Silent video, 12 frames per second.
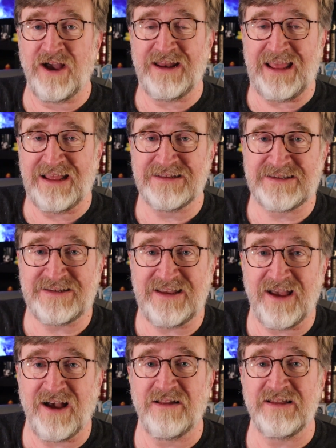on
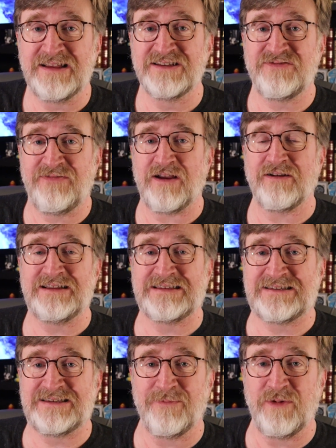NCL is very
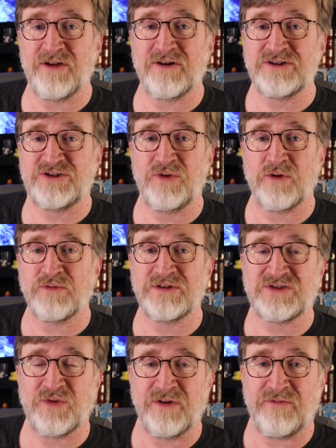similar to a
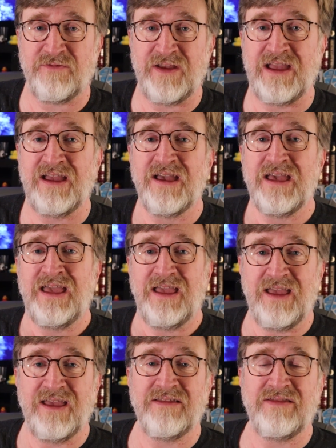resort fee
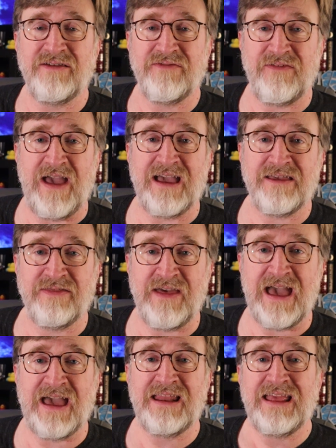in the fact
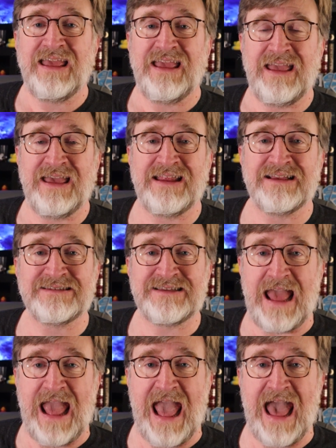that it
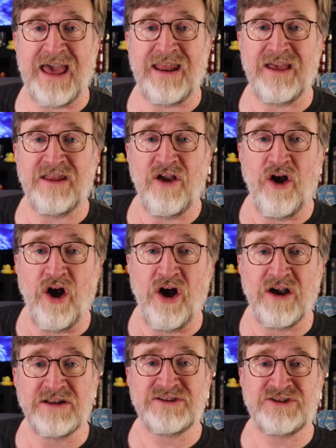is added
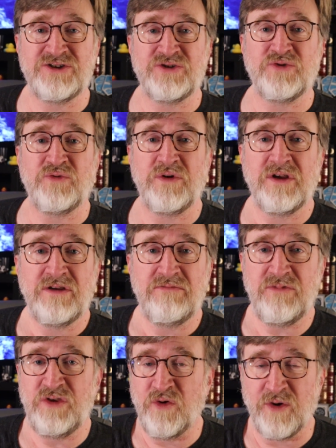onto
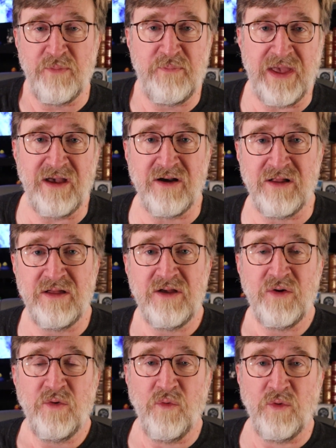your bill
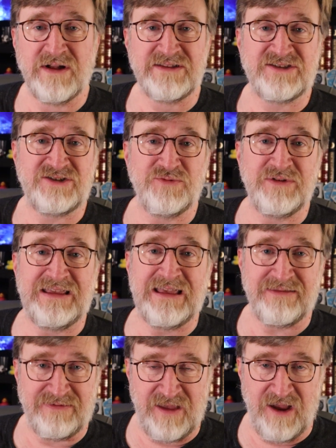once you
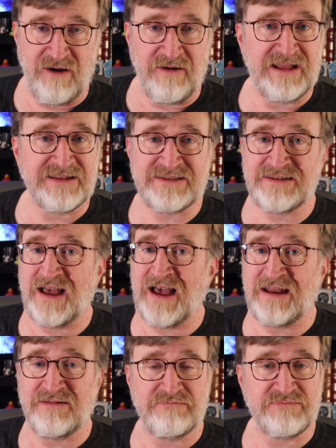get there. It's
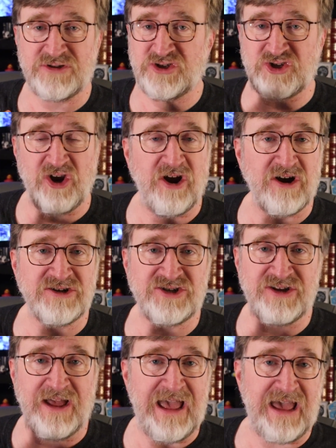not
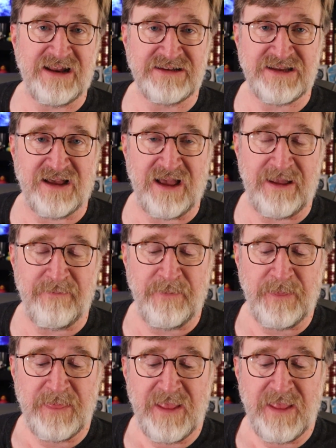charged ahead of time.